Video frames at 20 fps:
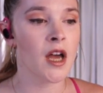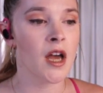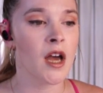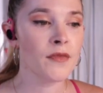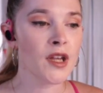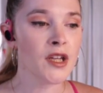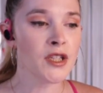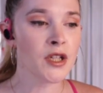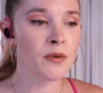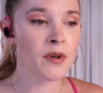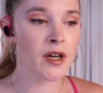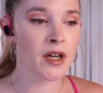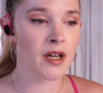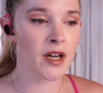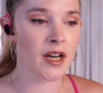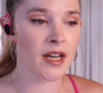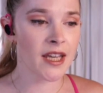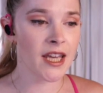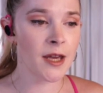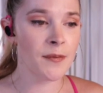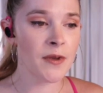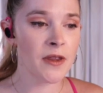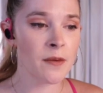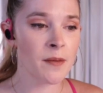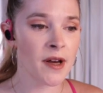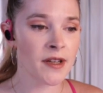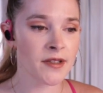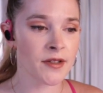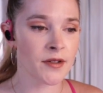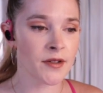So we're keeping the
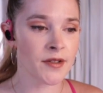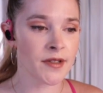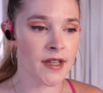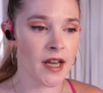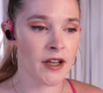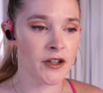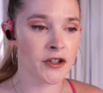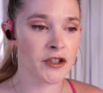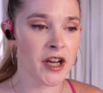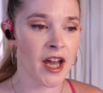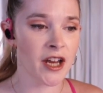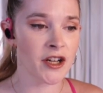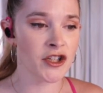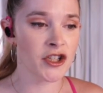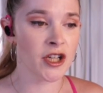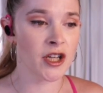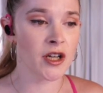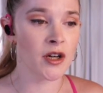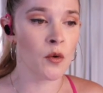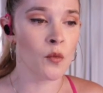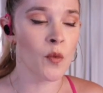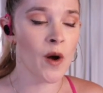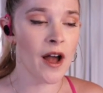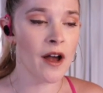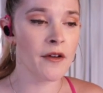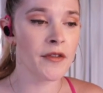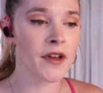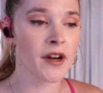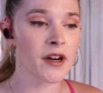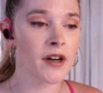muscles under tension
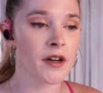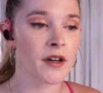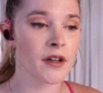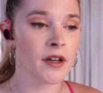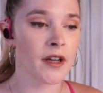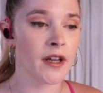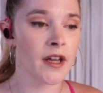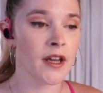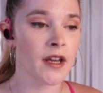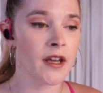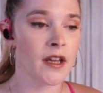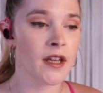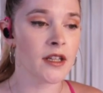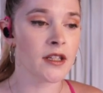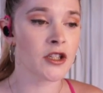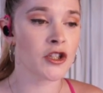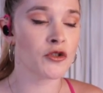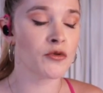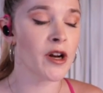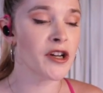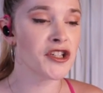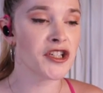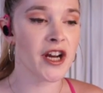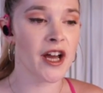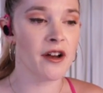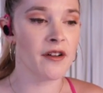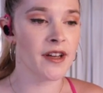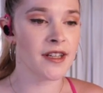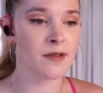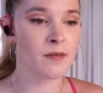while they're stretched
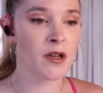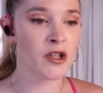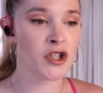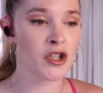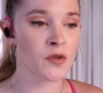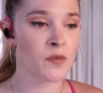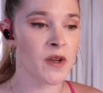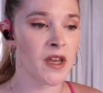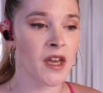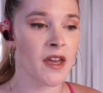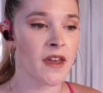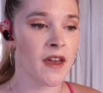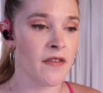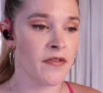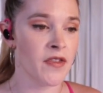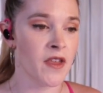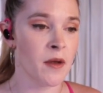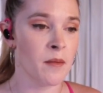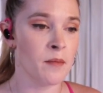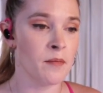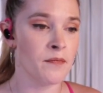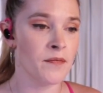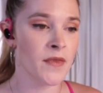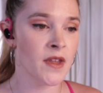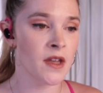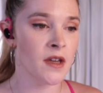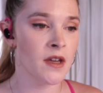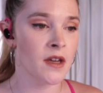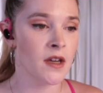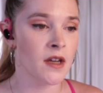out as much as we can get them,
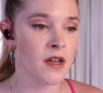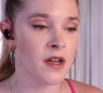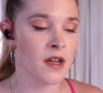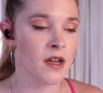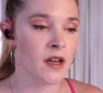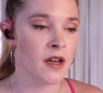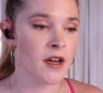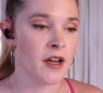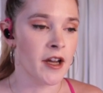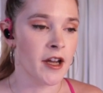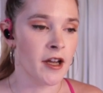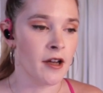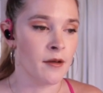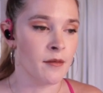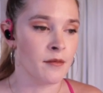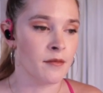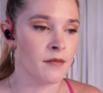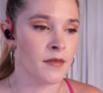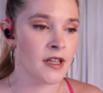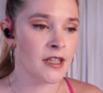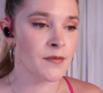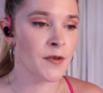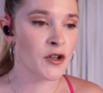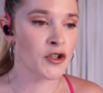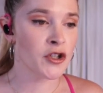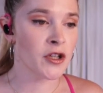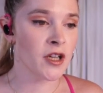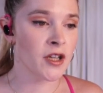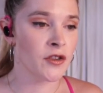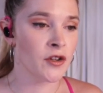
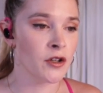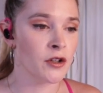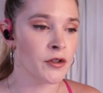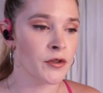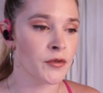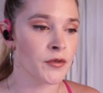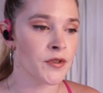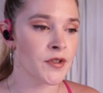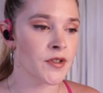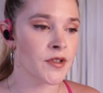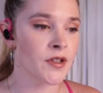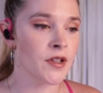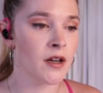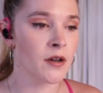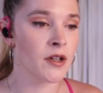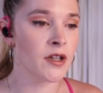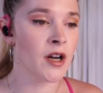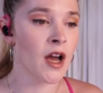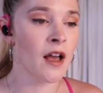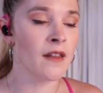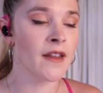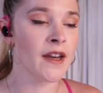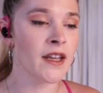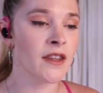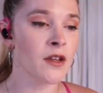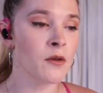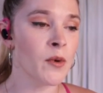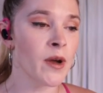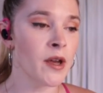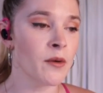especially in the glutes. Not letting
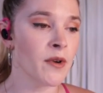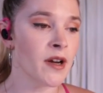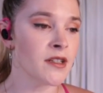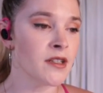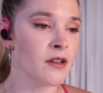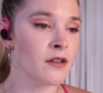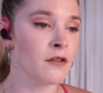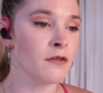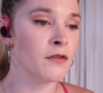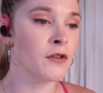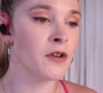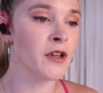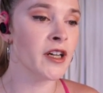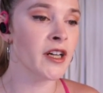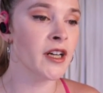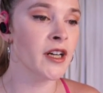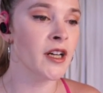the weight rest on the floor,